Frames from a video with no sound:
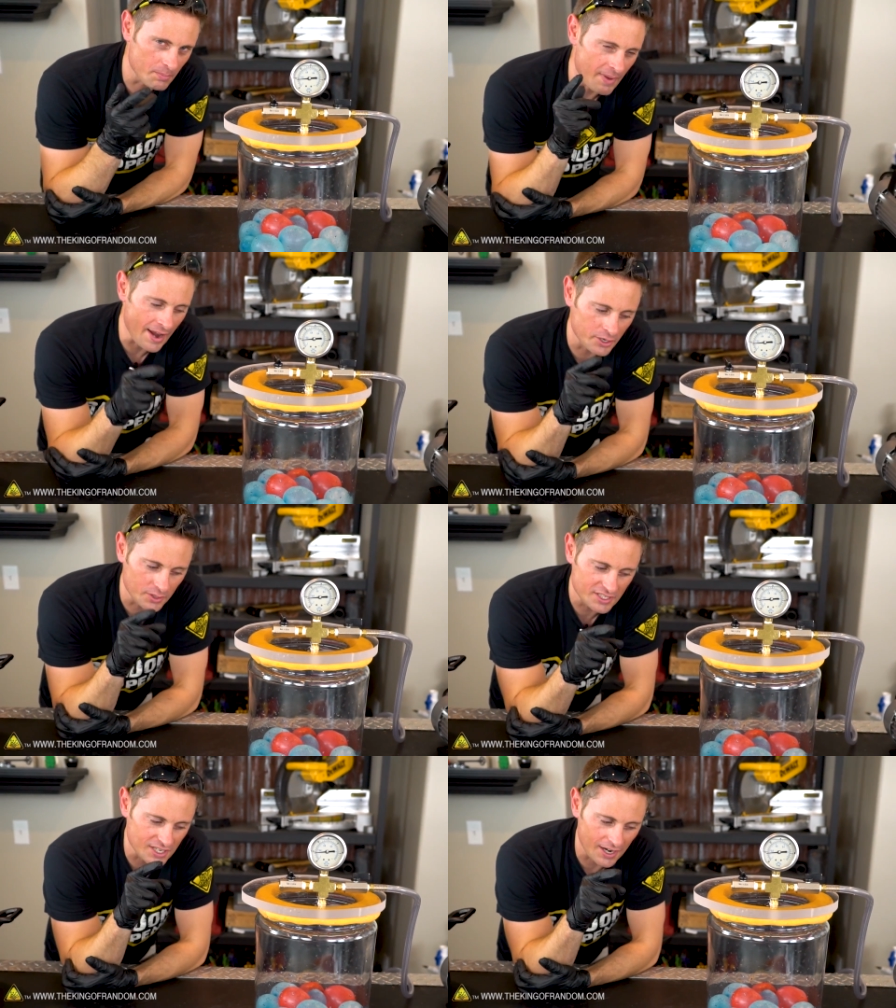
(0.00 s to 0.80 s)

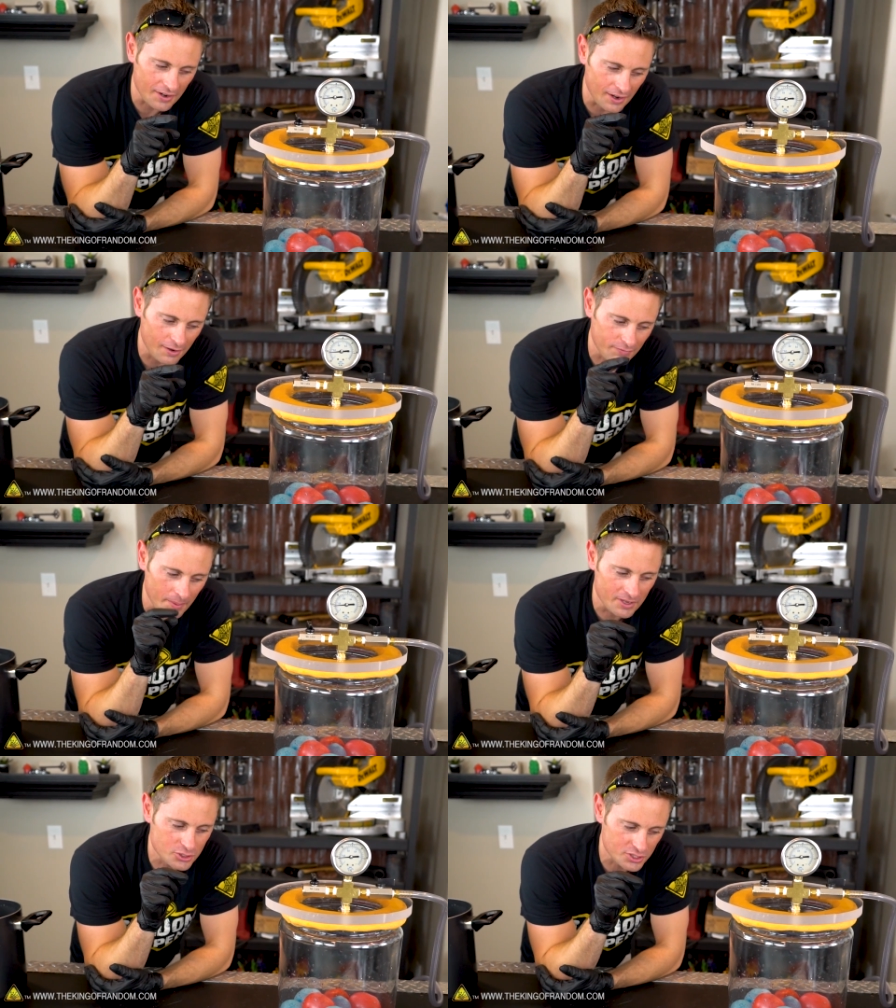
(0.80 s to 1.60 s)
manually tied off,
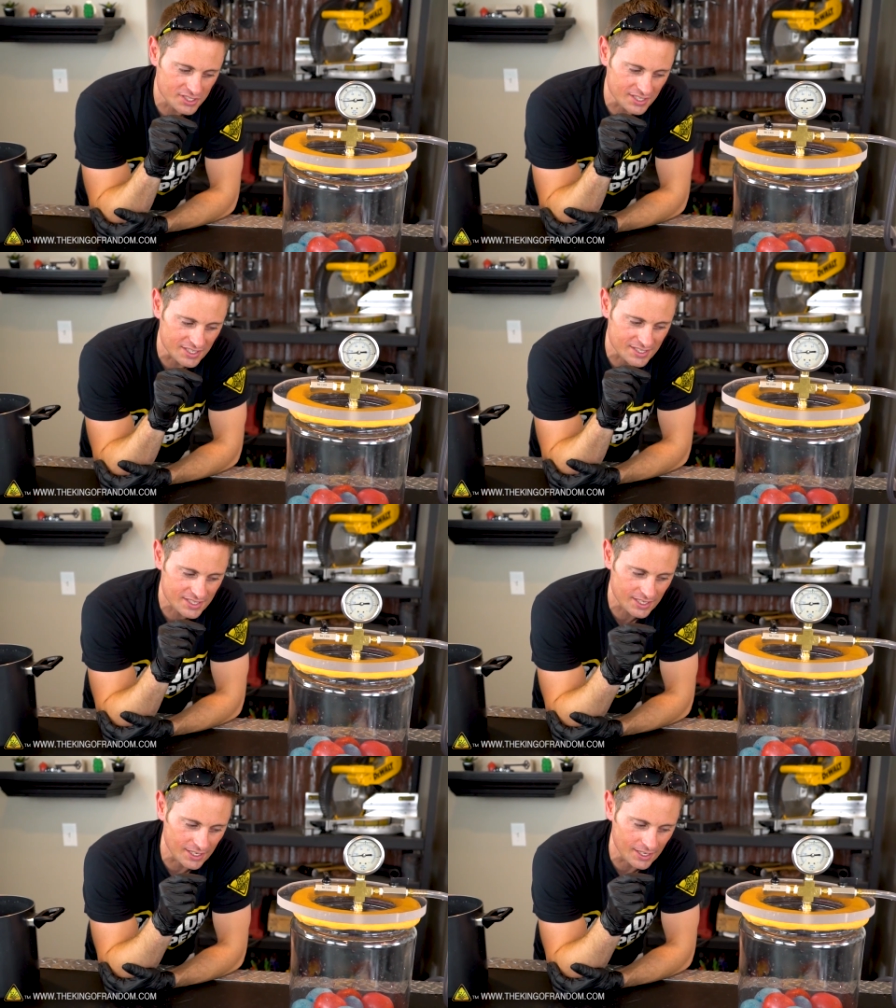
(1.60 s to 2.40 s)
I'm interested to
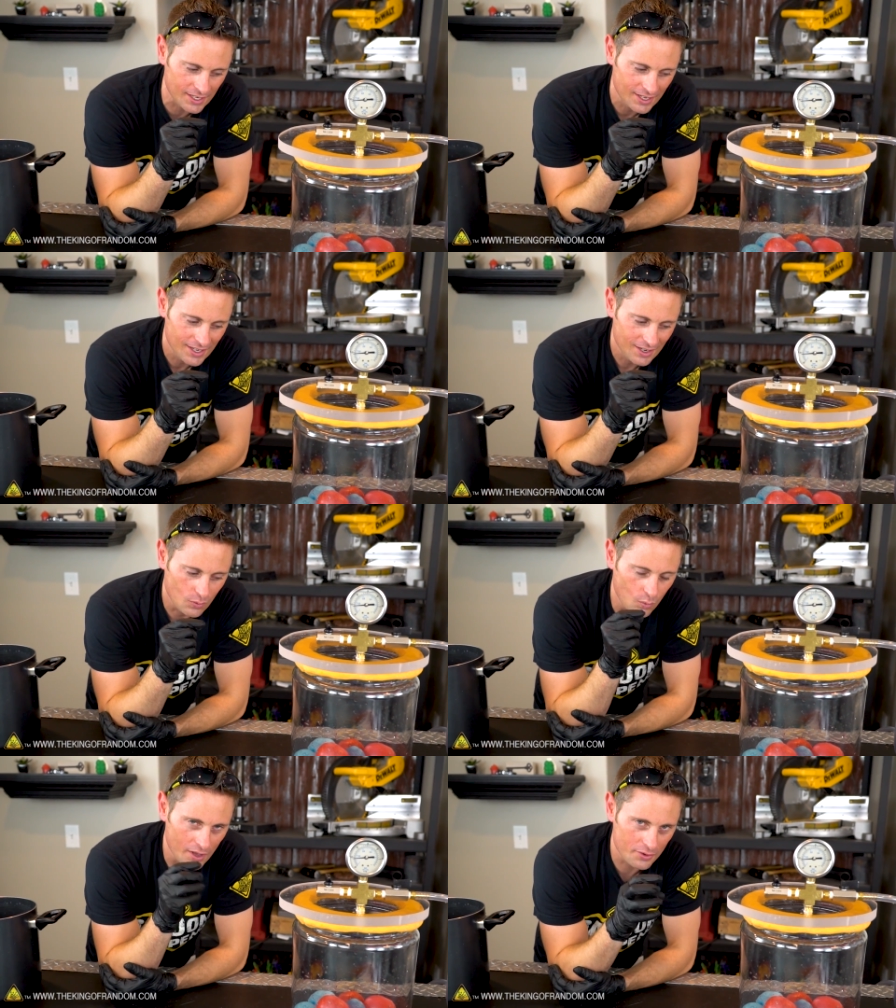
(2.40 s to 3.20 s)
see
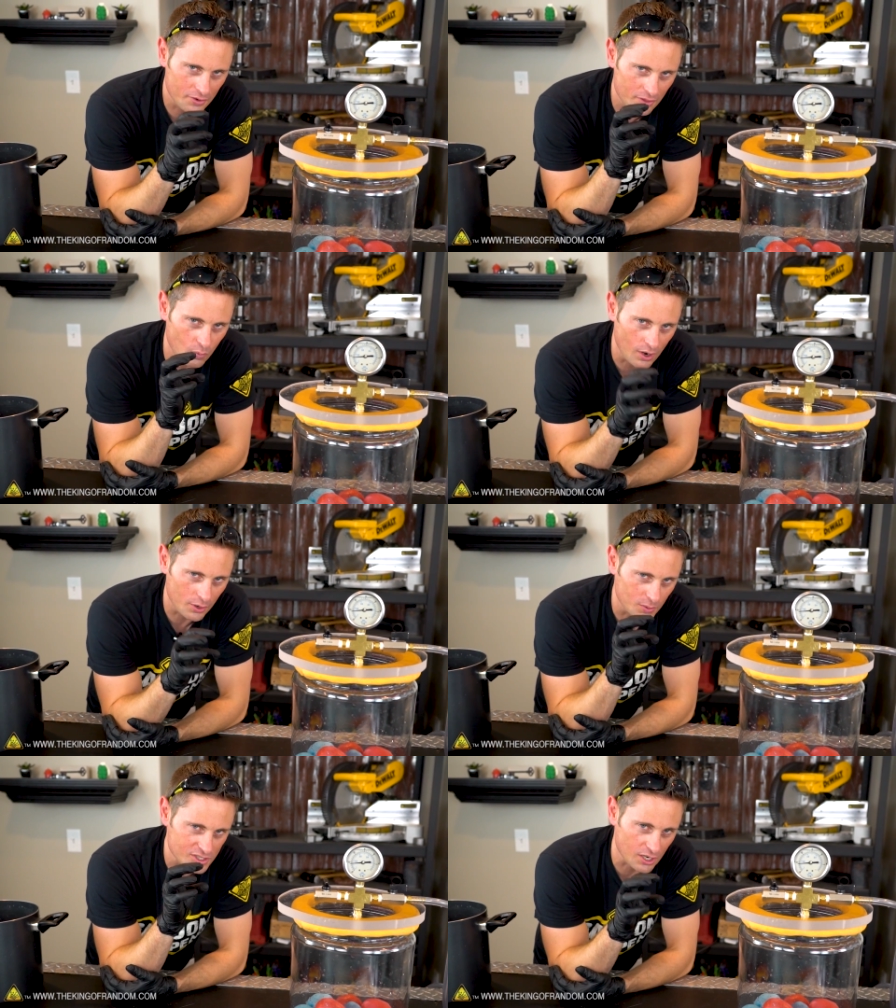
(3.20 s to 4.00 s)
whether the
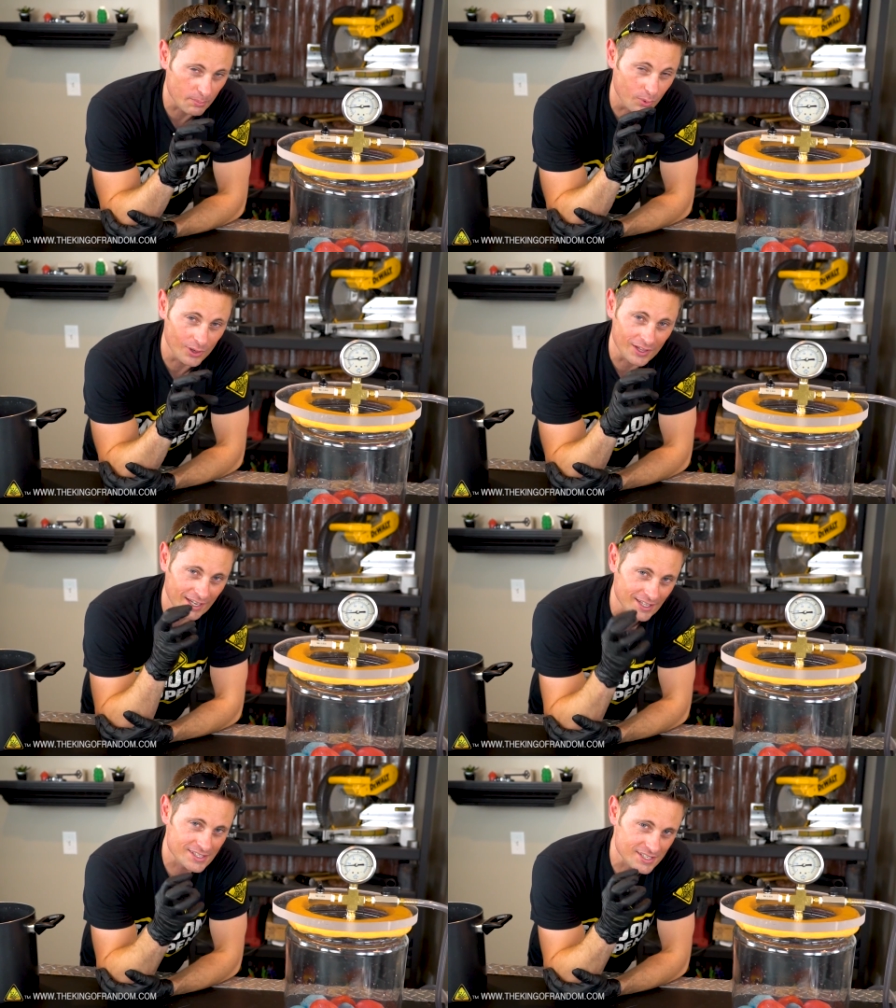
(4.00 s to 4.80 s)
water will start boiling
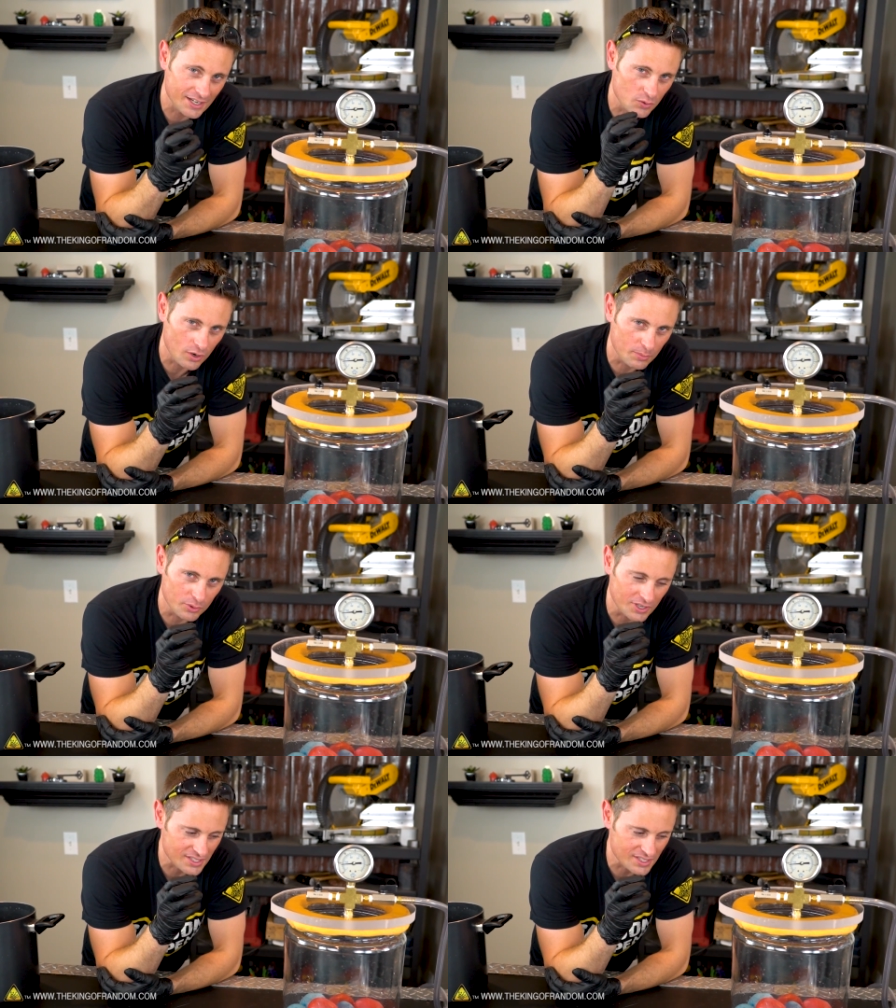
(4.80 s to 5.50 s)
inside the water balloon